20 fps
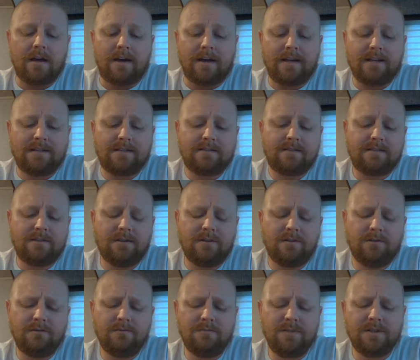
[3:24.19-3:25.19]
ain't
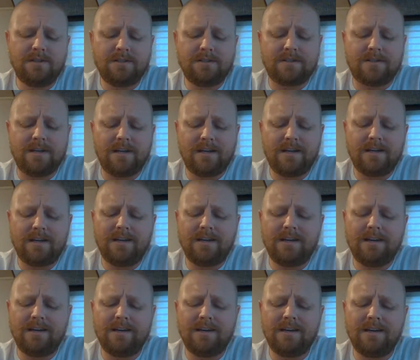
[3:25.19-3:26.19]
so much
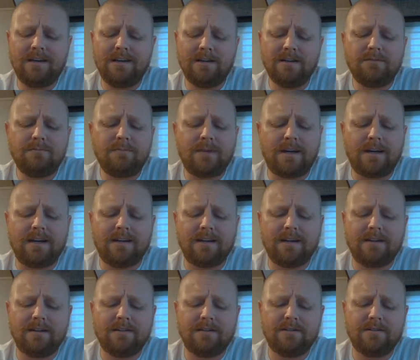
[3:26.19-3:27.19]
hell
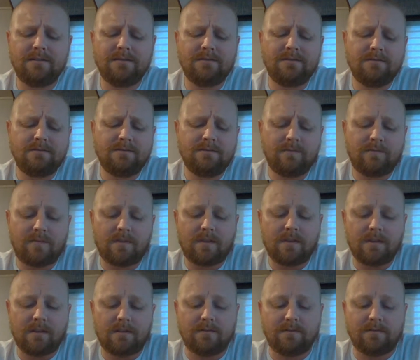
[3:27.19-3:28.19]
bound,
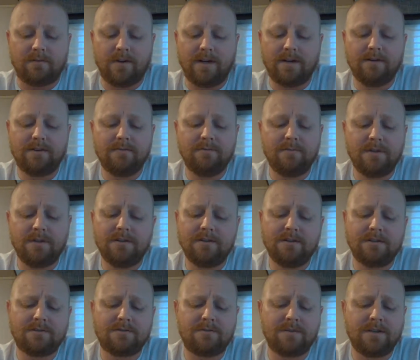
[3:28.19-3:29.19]
very
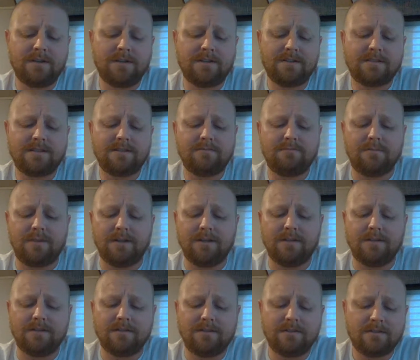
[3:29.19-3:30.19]
much whiskey
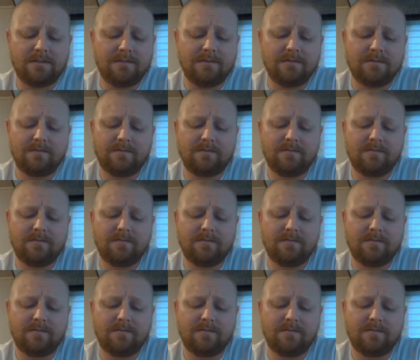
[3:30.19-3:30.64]
bound.